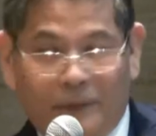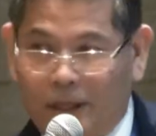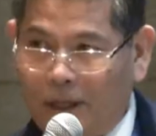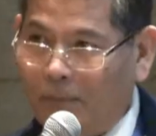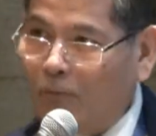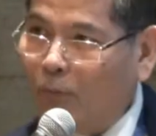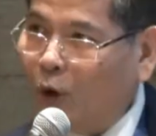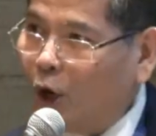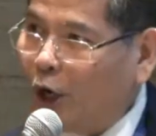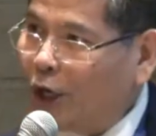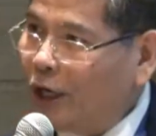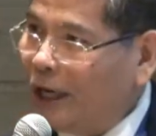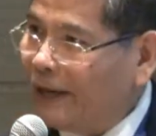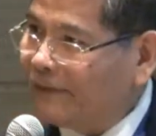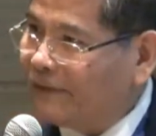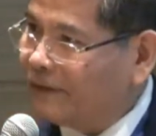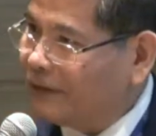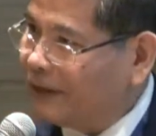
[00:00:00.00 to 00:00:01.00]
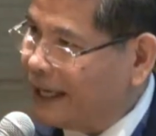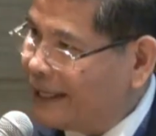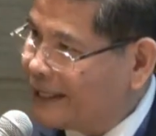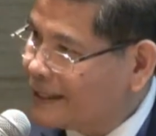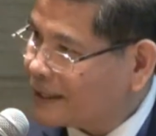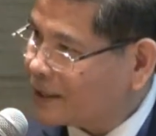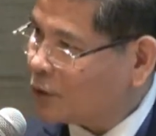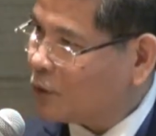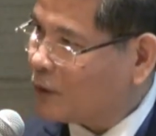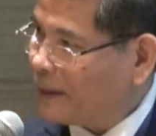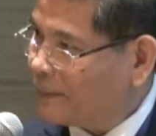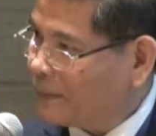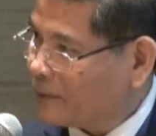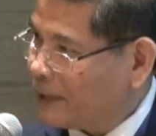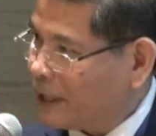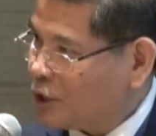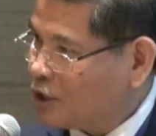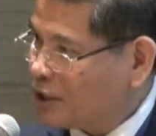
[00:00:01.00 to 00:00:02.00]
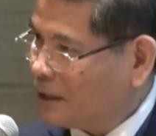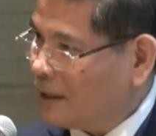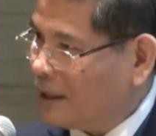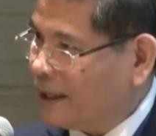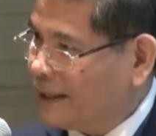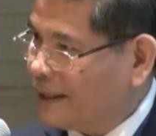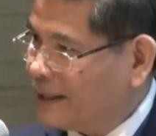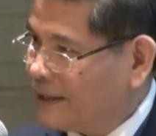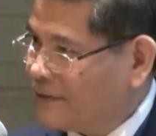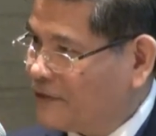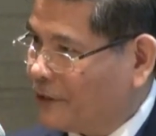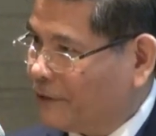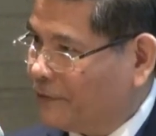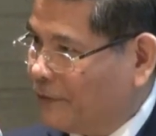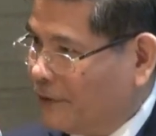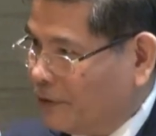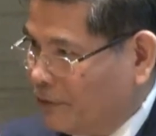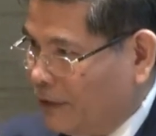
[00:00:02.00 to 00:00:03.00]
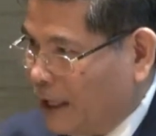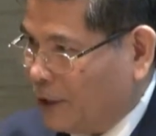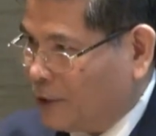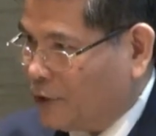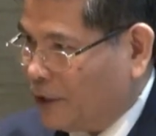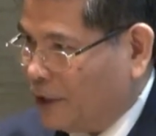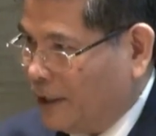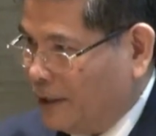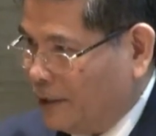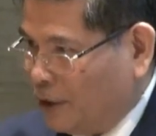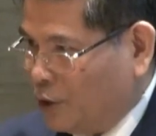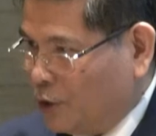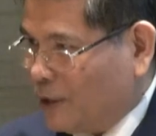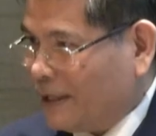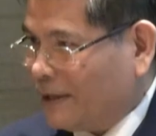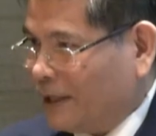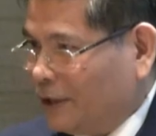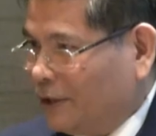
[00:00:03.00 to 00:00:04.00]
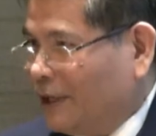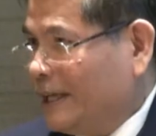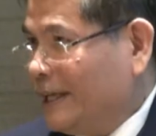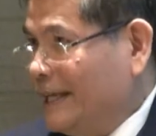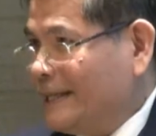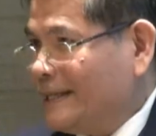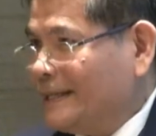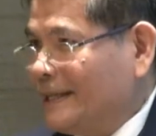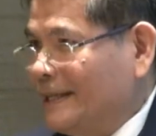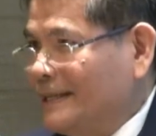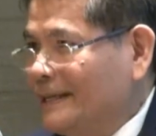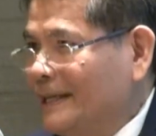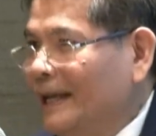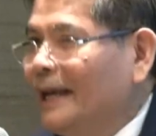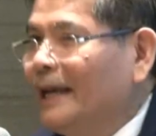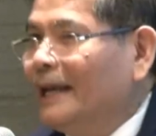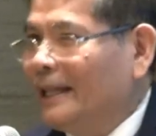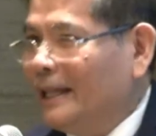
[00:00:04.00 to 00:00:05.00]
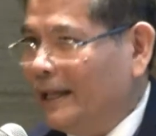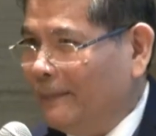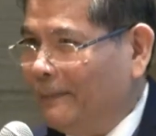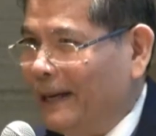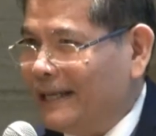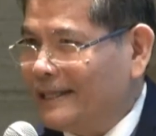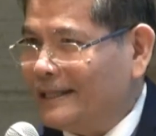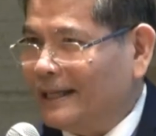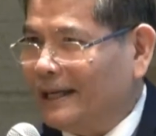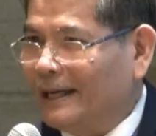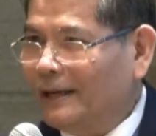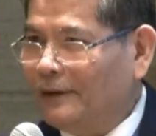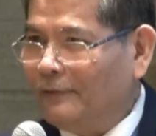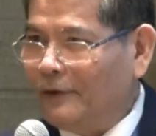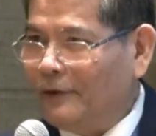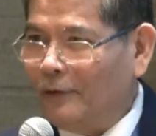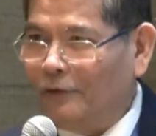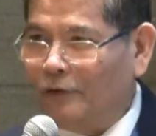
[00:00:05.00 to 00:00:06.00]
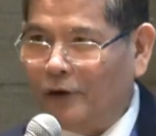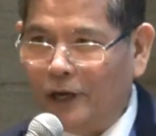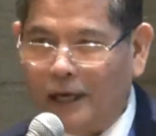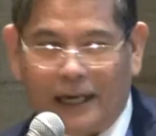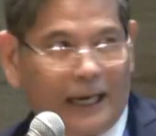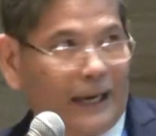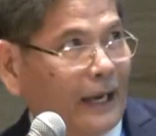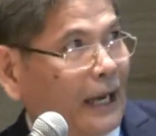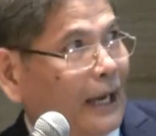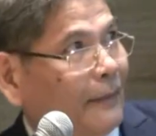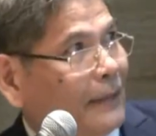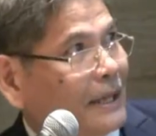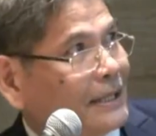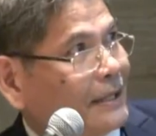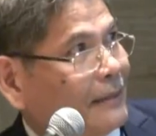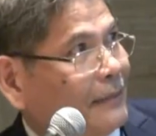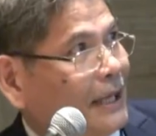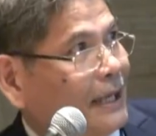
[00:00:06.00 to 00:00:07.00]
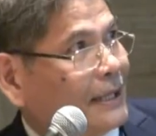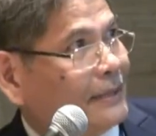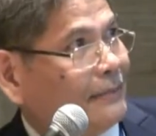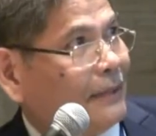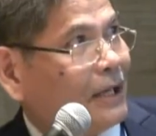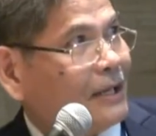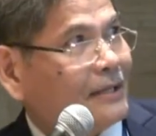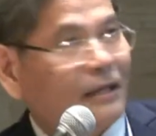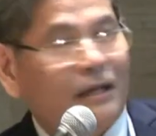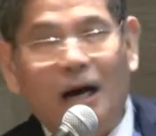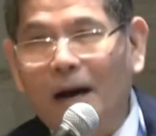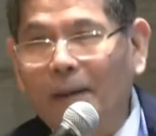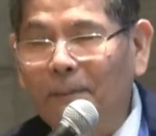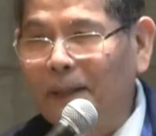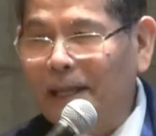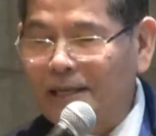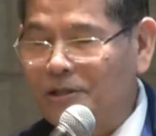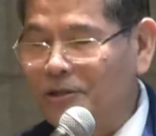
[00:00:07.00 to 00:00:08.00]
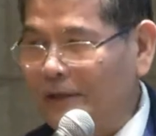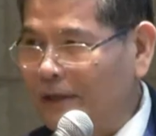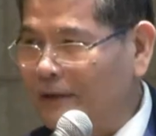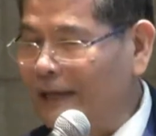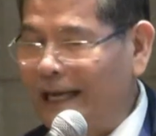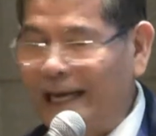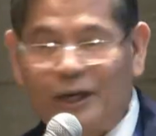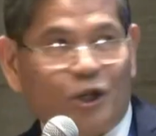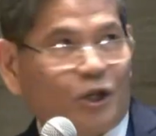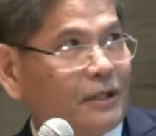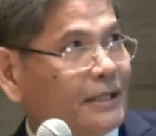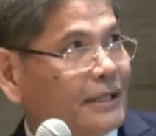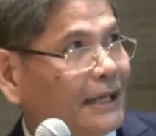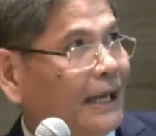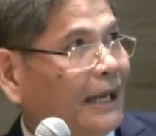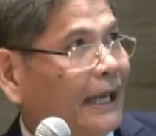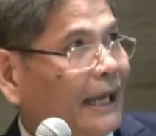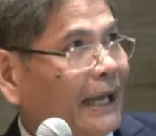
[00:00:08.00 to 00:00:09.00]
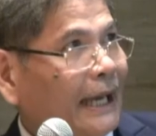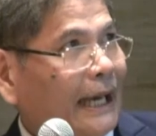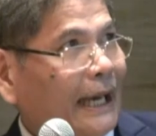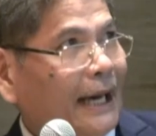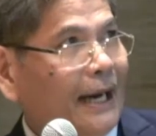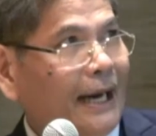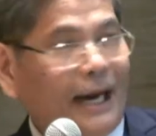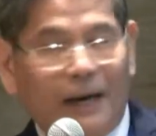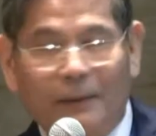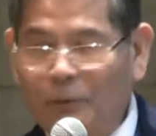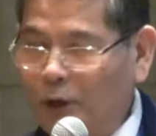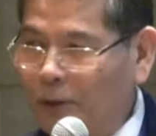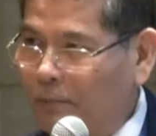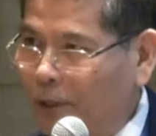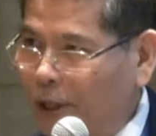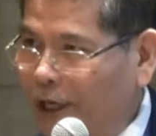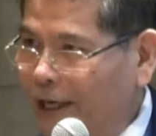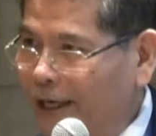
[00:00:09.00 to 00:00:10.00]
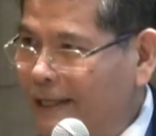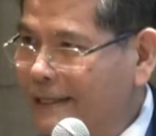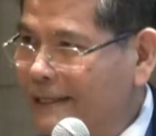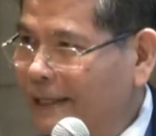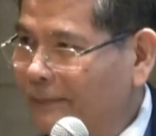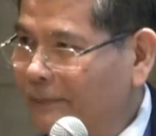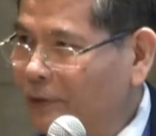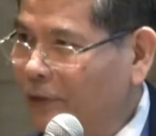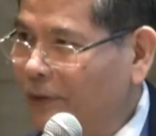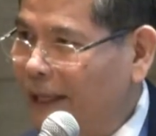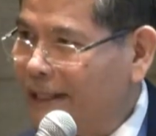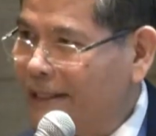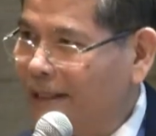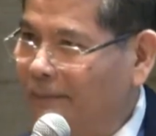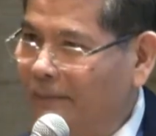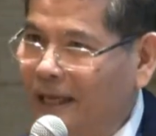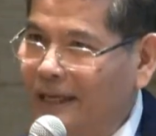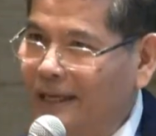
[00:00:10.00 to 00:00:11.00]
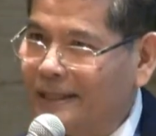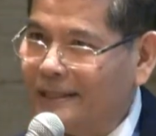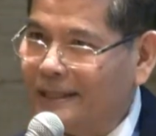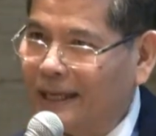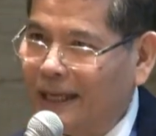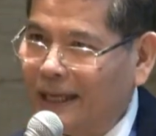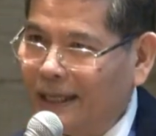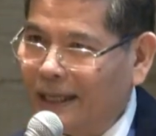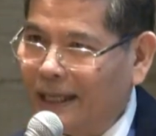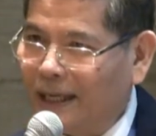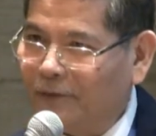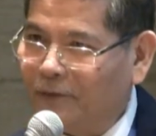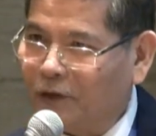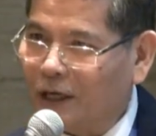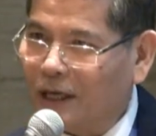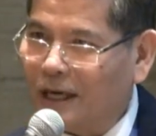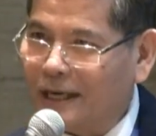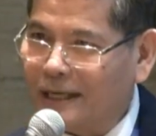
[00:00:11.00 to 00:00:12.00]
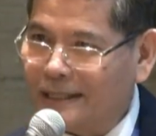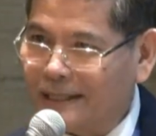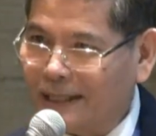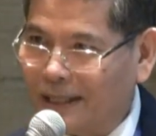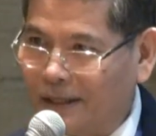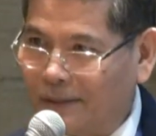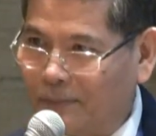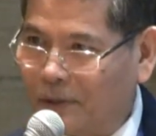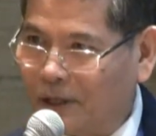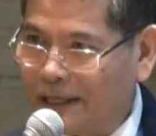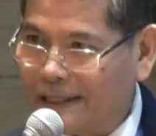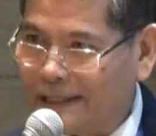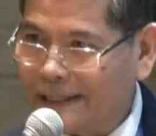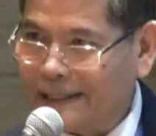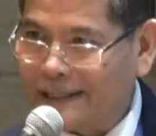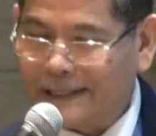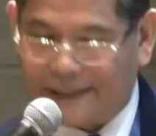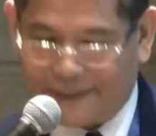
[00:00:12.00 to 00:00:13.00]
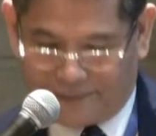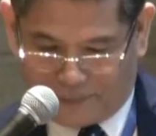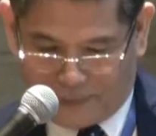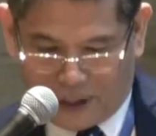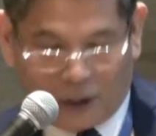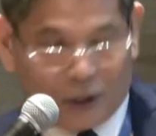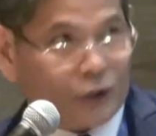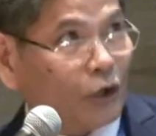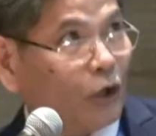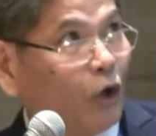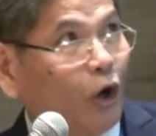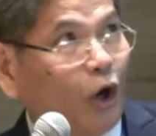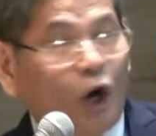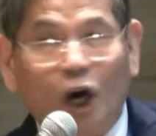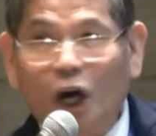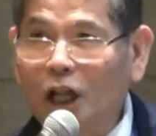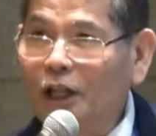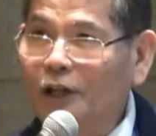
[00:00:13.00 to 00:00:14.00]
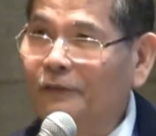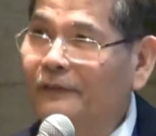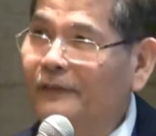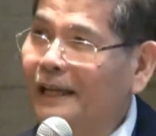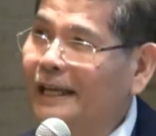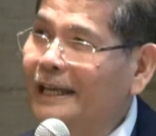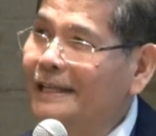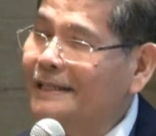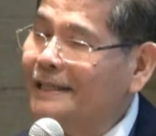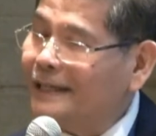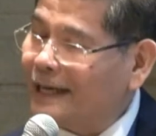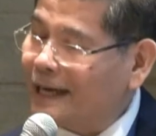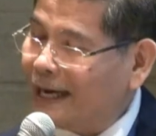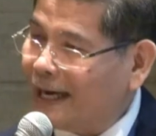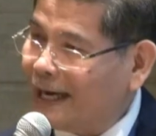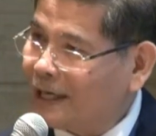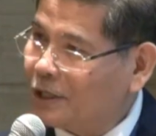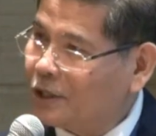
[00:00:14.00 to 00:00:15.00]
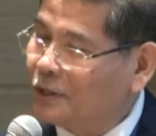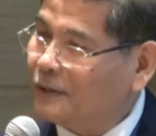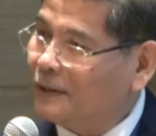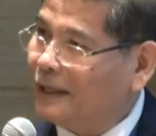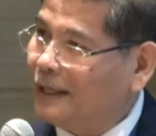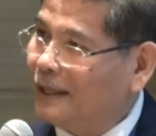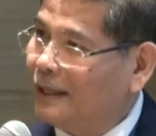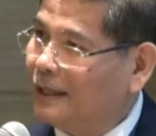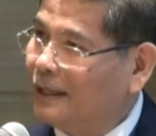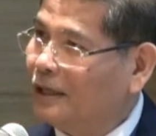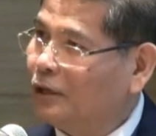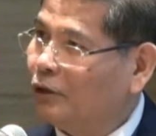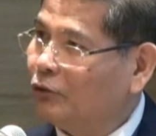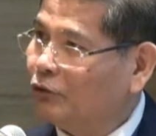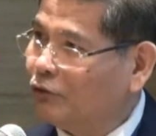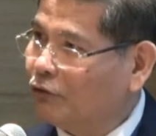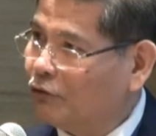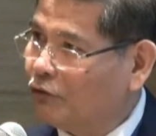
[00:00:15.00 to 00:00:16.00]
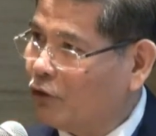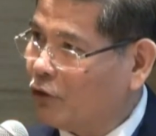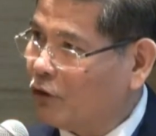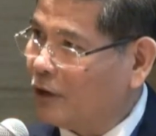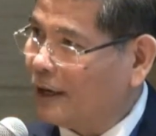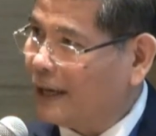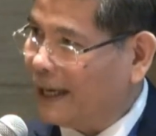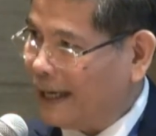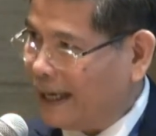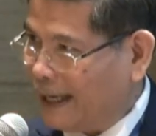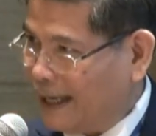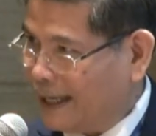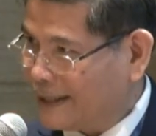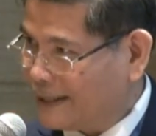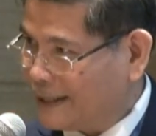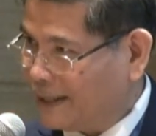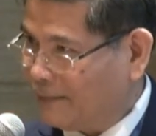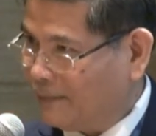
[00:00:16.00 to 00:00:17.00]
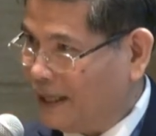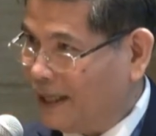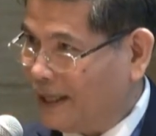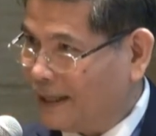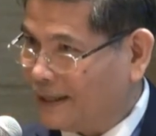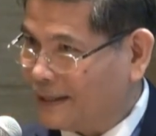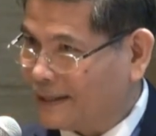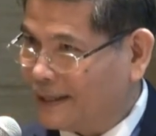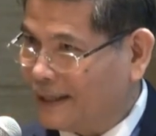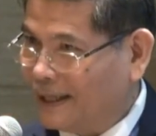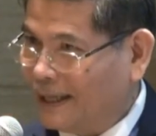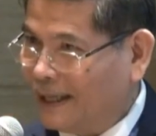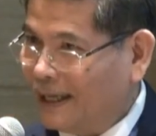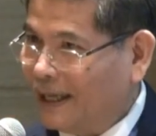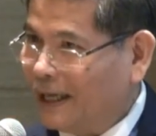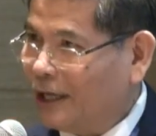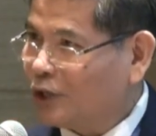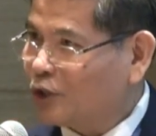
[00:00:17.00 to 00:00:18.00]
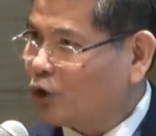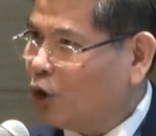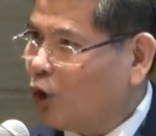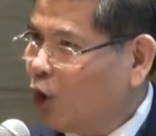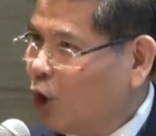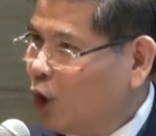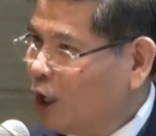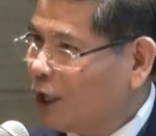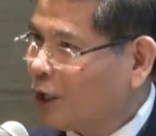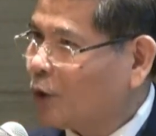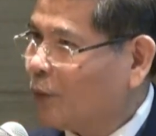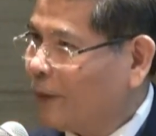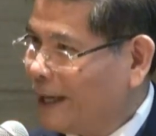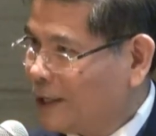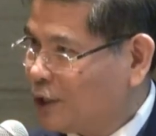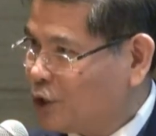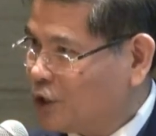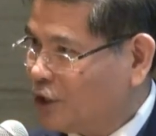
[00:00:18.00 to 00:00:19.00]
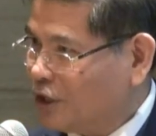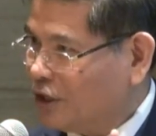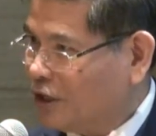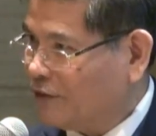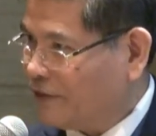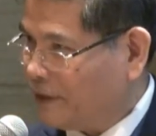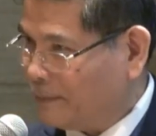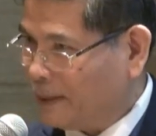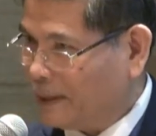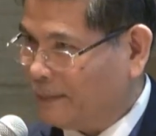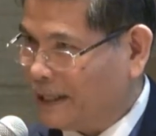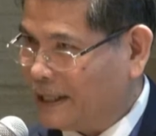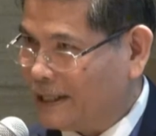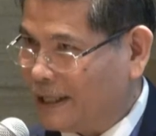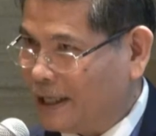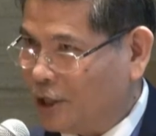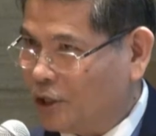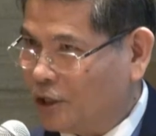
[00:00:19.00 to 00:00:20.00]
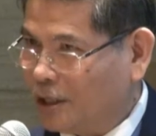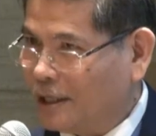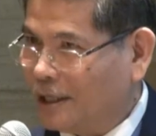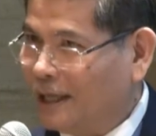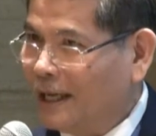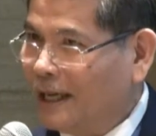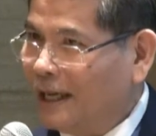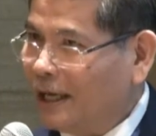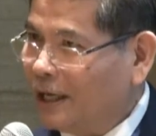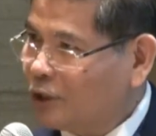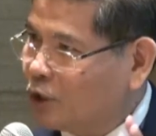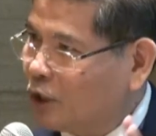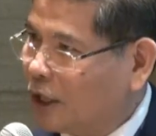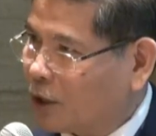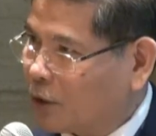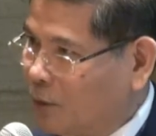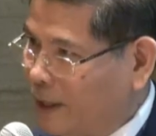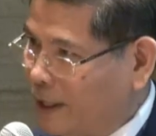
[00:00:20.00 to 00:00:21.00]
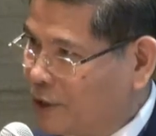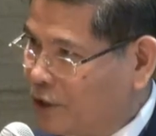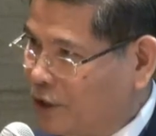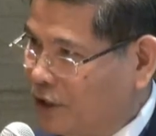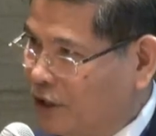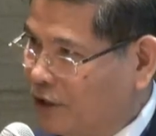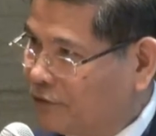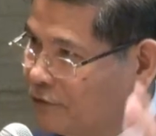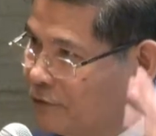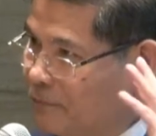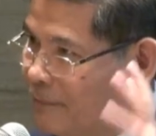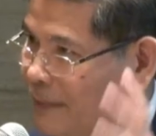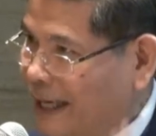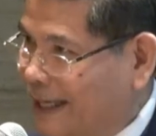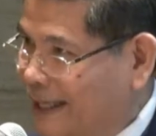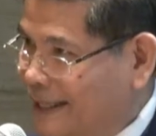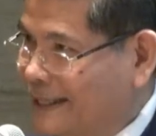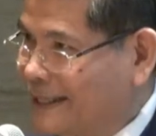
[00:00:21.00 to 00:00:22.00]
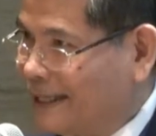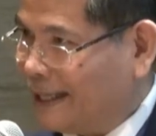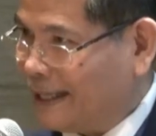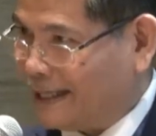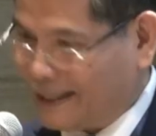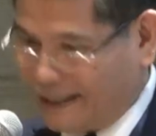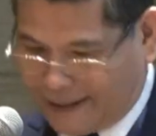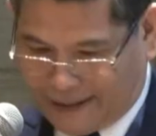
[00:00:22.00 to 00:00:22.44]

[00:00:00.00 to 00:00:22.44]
The more you have greater cooperation in terms of regulatory distance, the better for MSMEs, because complex regulations are more burdensome to SMEs than for large enterprises. So all of these are actually for SMEs. It's all a question of implementation. It's all a question of mindset.